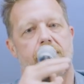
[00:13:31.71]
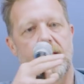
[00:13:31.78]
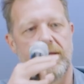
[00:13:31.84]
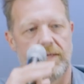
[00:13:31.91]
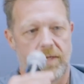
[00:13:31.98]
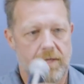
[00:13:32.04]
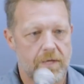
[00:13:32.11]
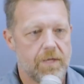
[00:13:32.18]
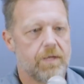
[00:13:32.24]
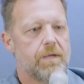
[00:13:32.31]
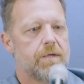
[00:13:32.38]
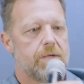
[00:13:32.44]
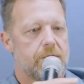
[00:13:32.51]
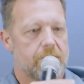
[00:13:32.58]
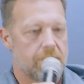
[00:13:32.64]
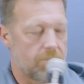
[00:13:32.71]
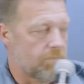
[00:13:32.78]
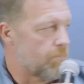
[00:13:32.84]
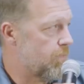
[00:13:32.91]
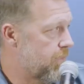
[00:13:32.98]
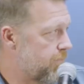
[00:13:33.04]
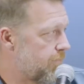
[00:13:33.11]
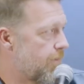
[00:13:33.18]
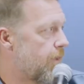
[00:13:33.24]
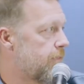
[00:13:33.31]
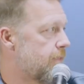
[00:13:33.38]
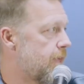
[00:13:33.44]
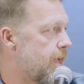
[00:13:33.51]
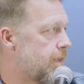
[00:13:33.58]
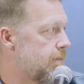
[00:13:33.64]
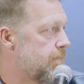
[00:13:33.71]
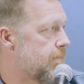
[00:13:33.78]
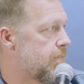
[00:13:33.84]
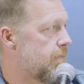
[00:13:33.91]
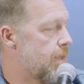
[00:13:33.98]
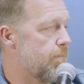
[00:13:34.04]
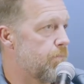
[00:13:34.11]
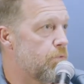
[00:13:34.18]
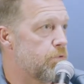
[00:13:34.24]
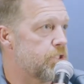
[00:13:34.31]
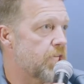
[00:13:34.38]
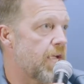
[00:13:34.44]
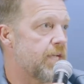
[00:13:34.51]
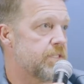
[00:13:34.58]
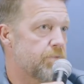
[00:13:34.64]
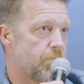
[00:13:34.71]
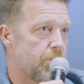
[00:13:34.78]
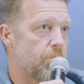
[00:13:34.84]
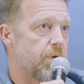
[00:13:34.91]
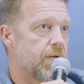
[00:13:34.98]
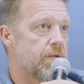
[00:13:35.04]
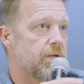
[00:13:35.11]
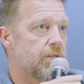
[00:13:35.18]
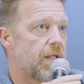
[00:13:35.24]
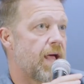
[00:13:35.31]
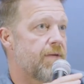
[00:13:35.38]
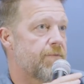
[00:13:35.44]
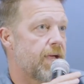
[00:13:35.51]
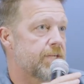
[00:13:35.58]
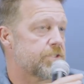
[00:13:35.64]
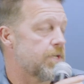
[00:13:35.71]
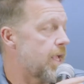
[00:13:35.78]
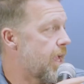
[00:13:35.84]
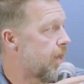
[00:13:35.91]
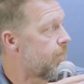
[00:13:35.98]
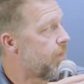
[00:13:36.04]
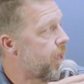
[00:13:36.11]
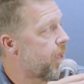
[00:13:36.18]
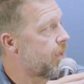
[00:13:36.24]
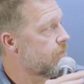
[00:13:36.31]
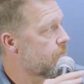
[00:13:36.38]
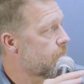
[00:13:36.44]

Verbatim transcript: And like, you know, we really felt that, that mood change, and we were in a live action anime